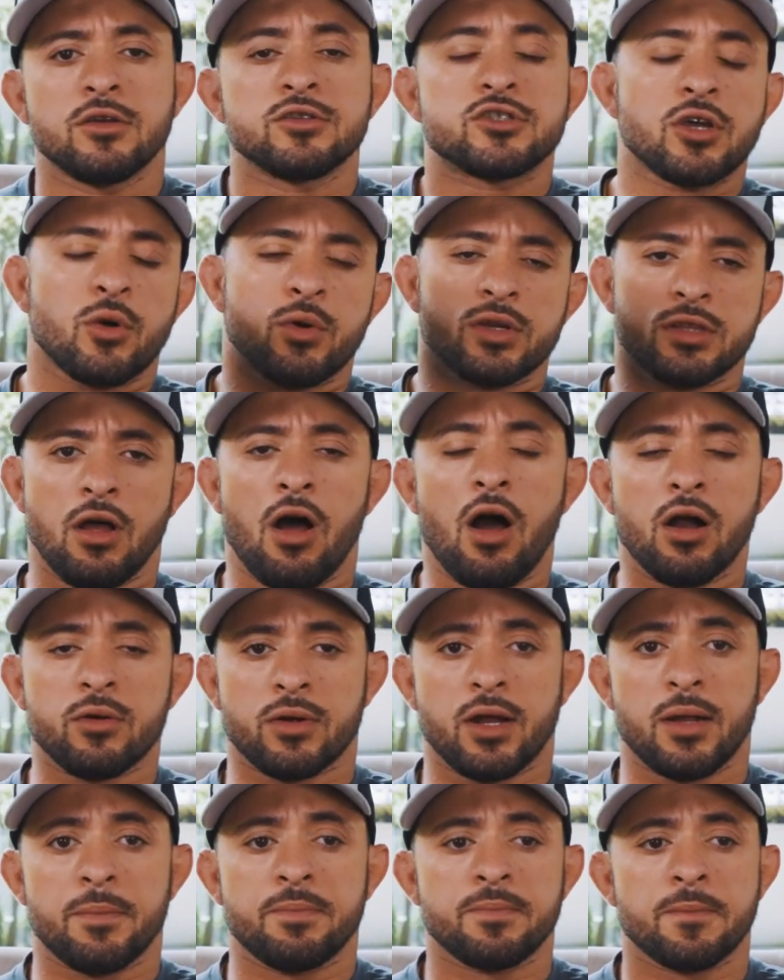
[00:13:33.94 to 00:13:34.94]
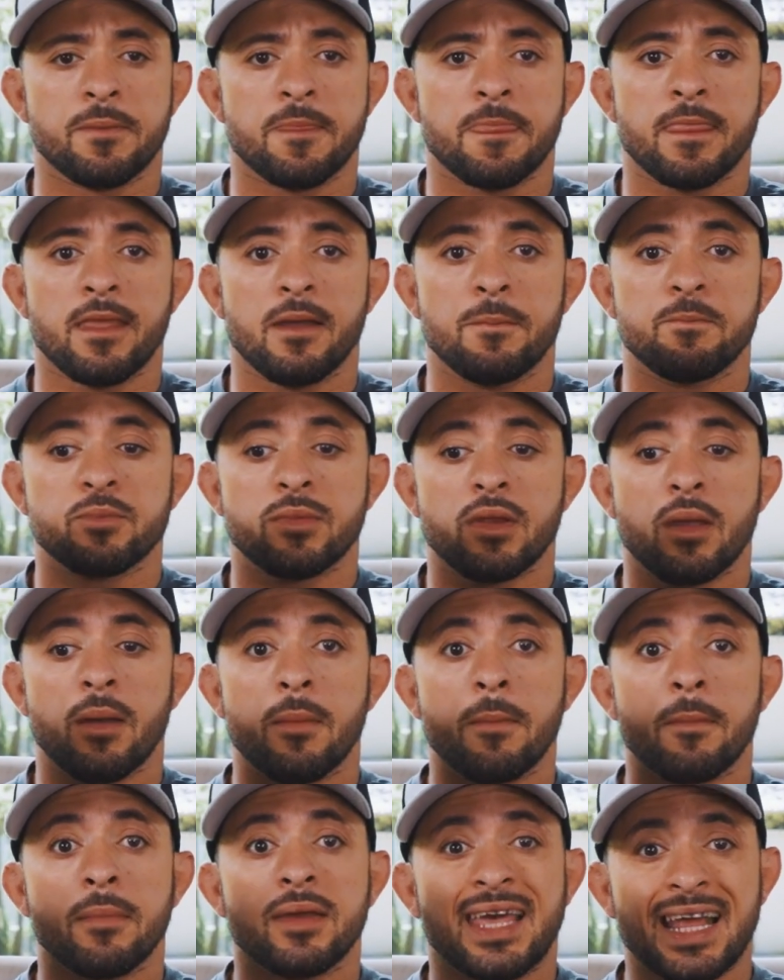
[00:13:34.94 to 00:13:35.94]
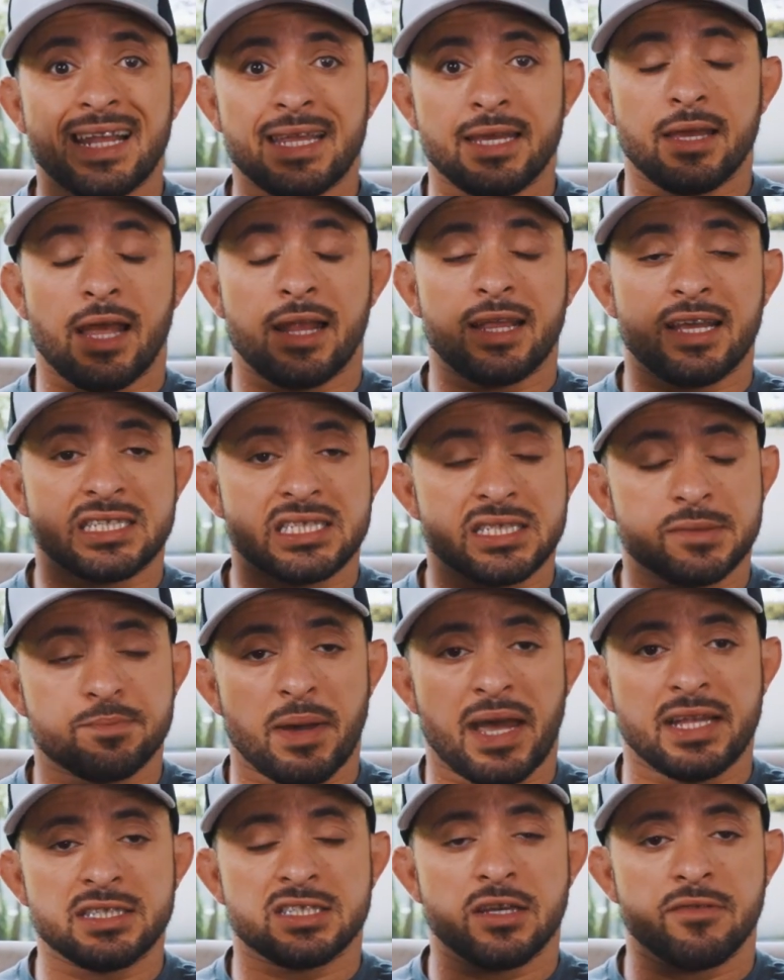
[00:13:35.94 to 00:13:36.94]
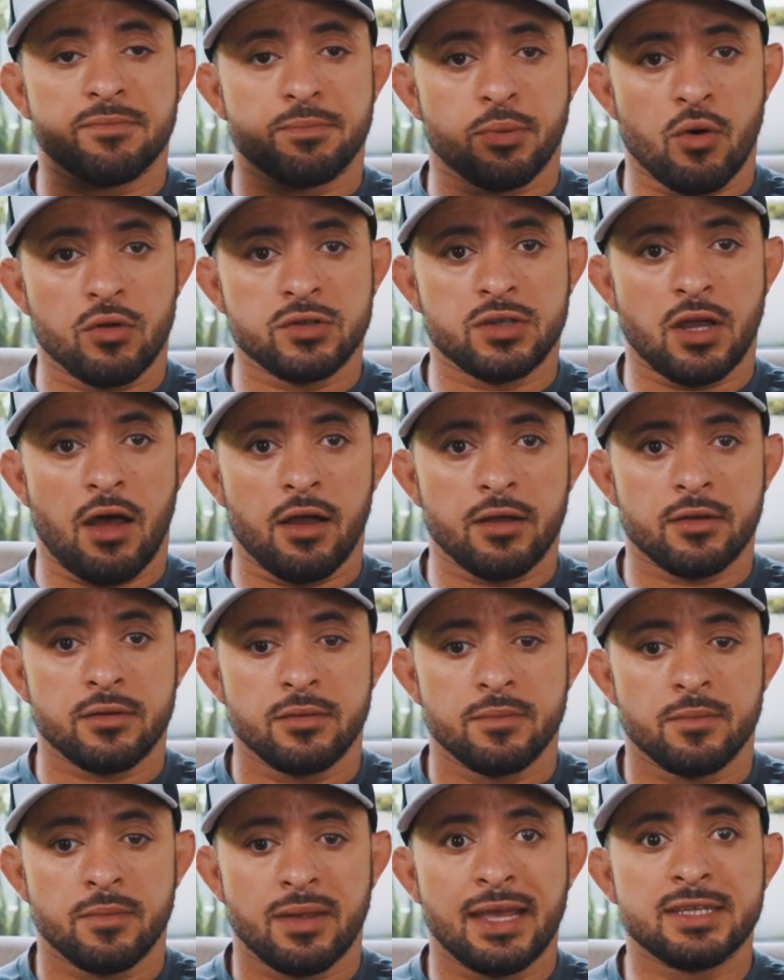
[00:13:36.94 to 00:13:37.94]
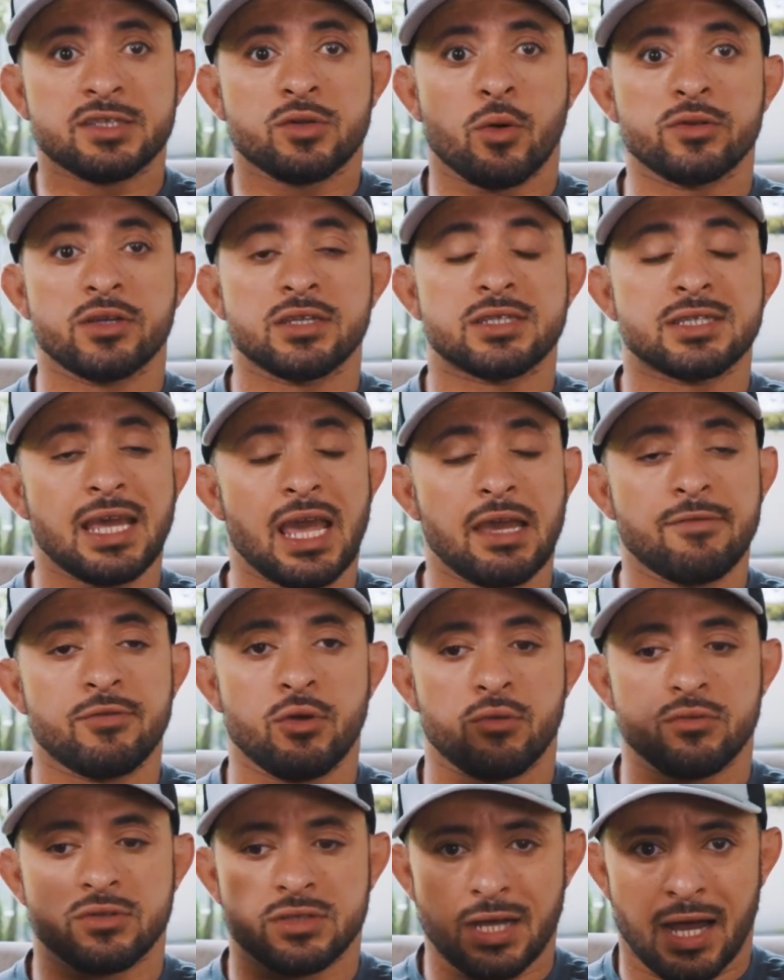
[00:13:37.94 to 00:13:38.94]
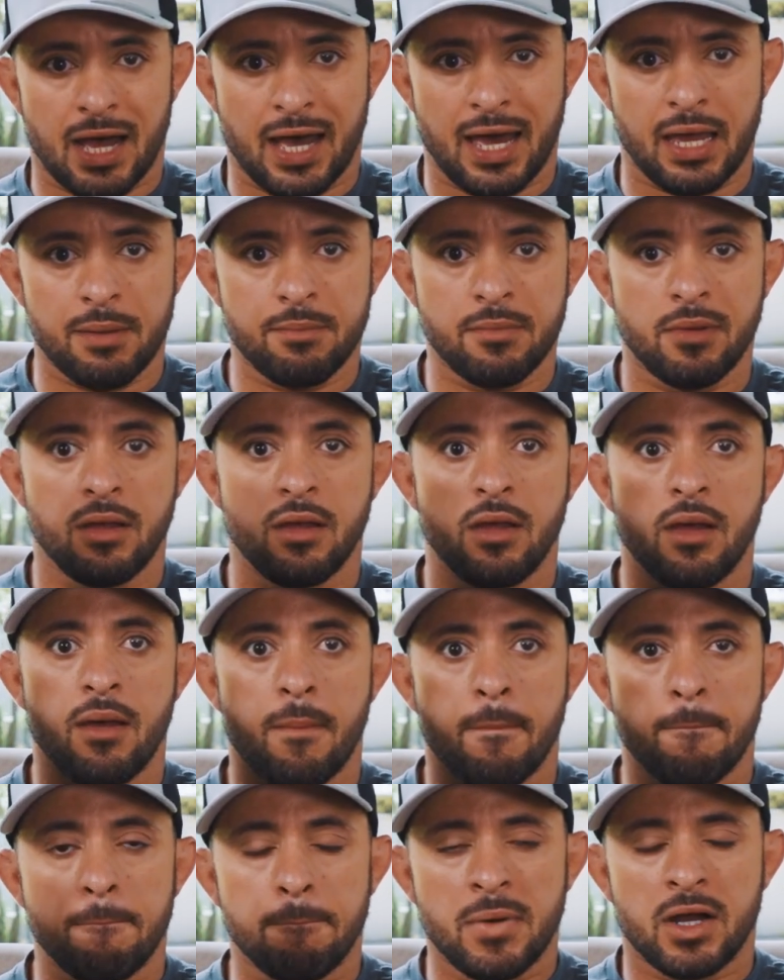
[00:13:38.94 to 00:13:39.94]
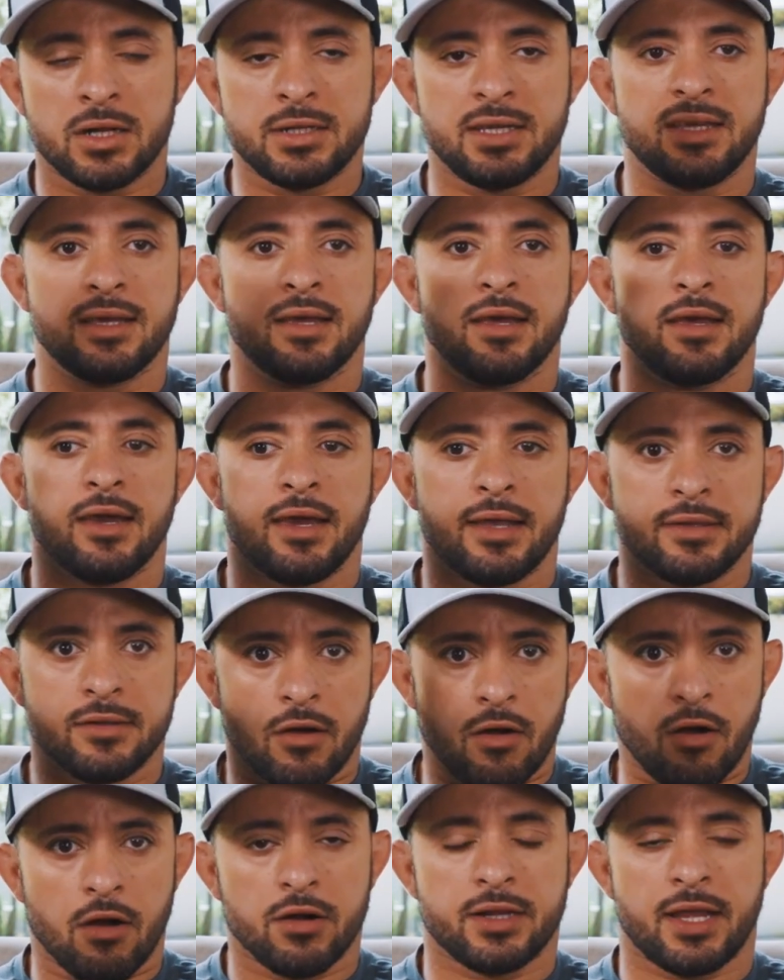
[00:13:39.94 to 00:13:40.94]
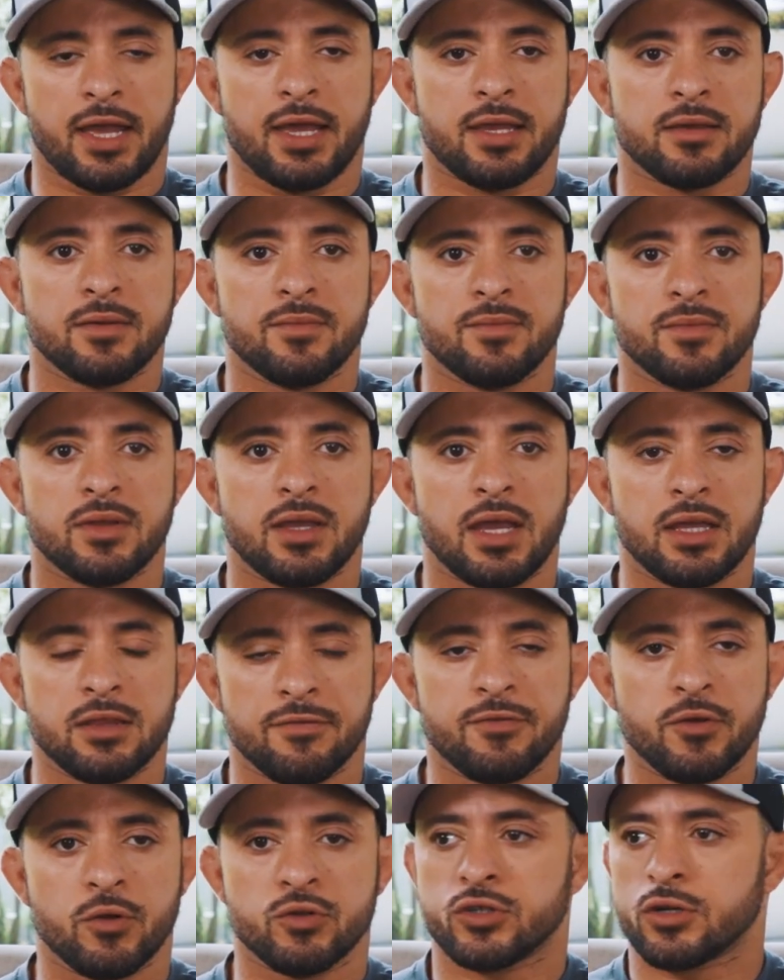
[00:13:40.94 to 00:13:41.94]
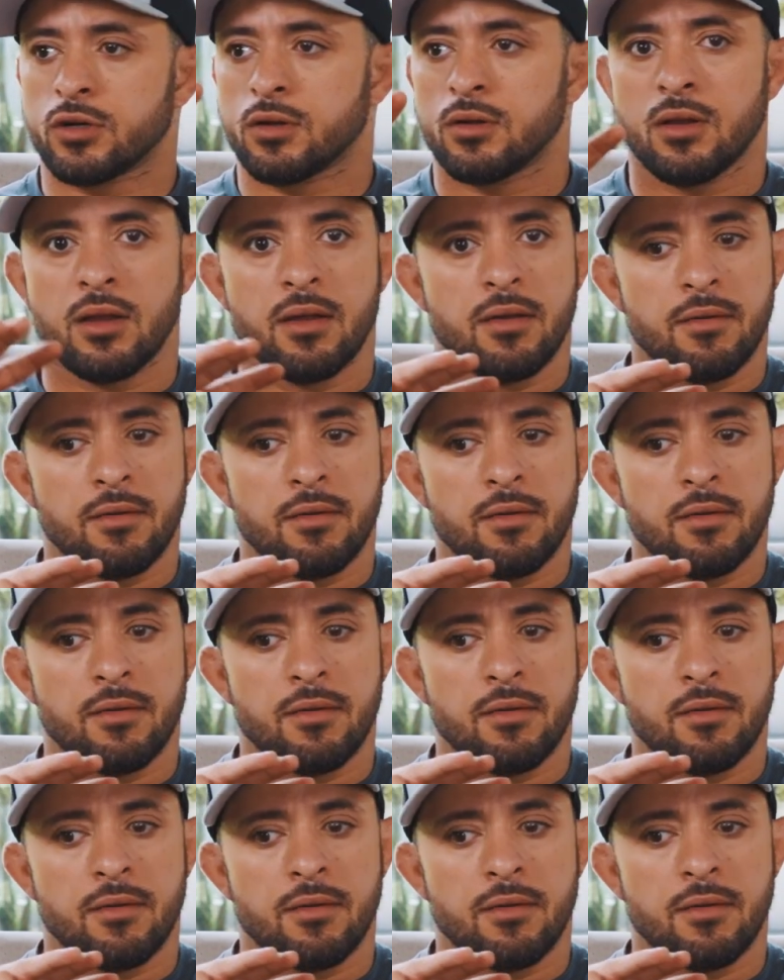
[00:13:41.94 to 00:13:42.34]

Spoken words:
So in long run, getting an expensive Bulldog is going to save you time, money, and heartache in the future.